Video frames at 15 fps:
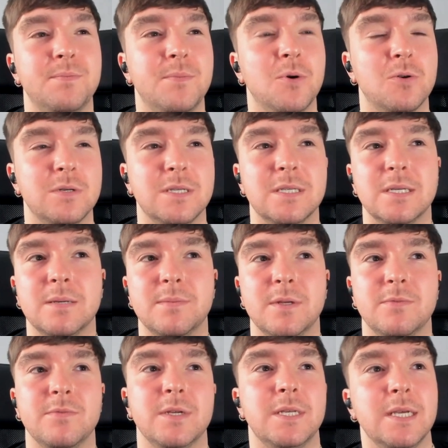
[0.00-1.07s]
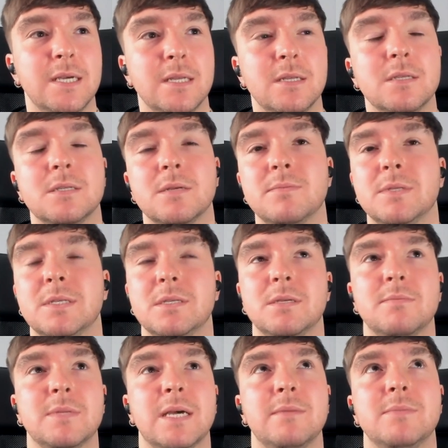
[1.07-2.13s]
autism and routine some,
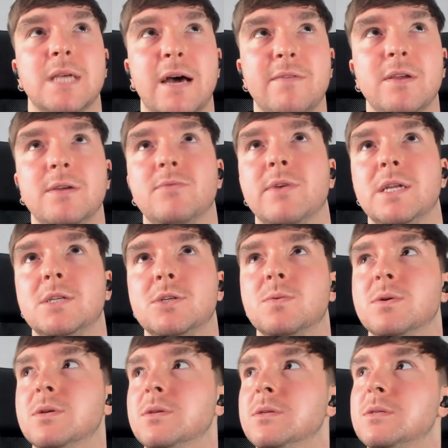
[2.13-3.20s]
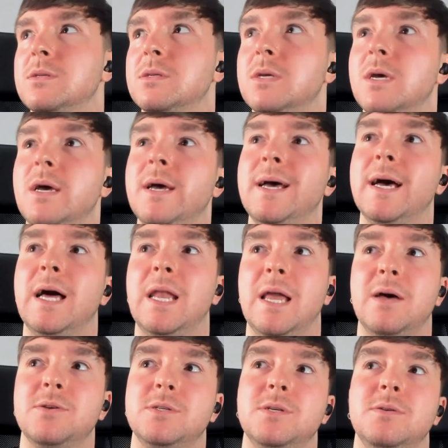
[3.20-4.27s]
sometimes having rituals
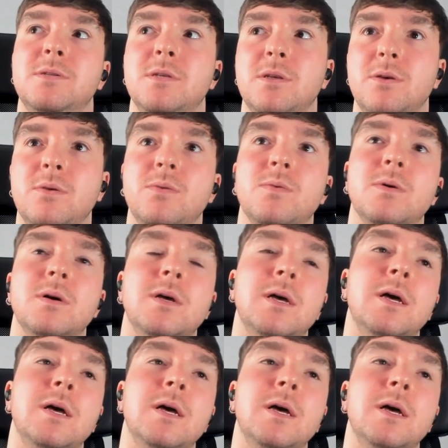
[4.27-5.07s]
allows you to